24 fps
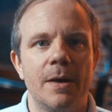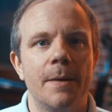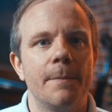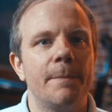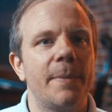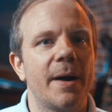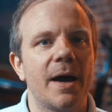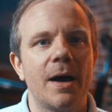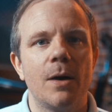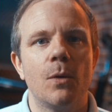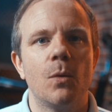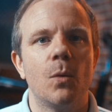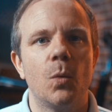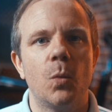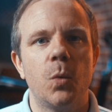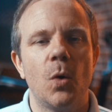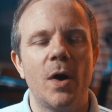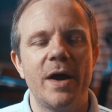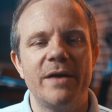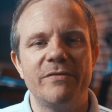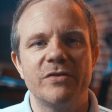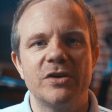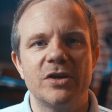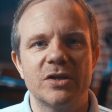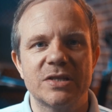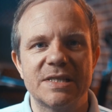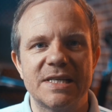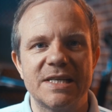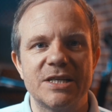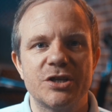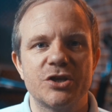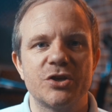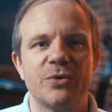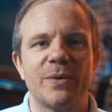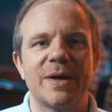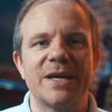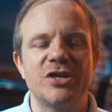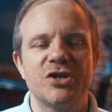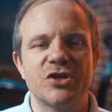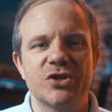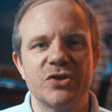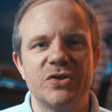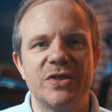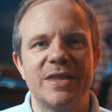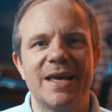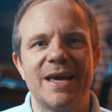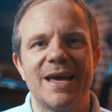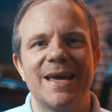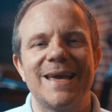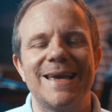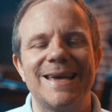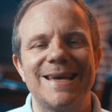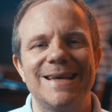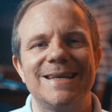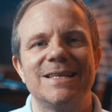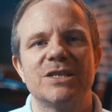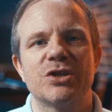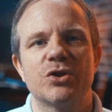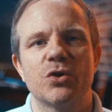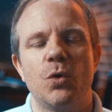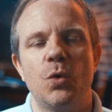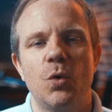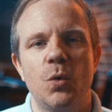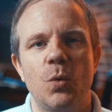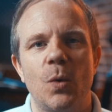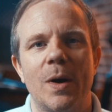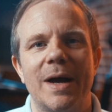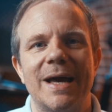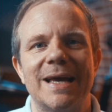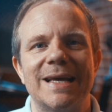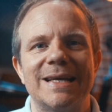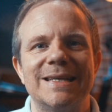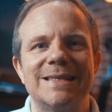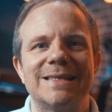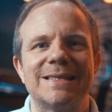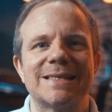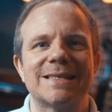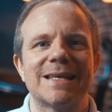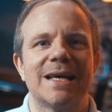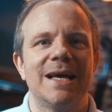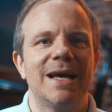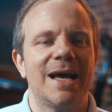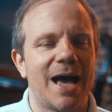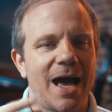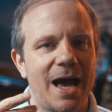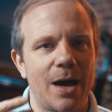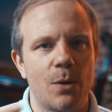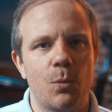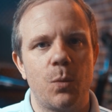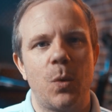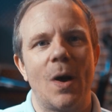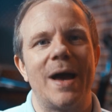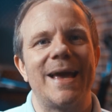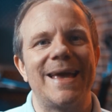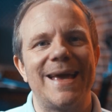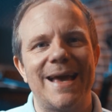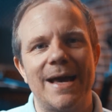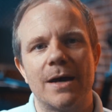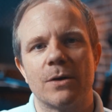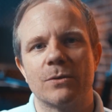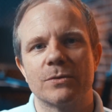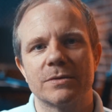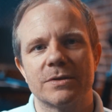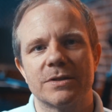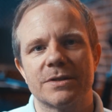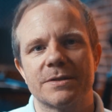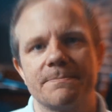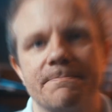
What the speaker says: But whatever your situation, there is always a way out.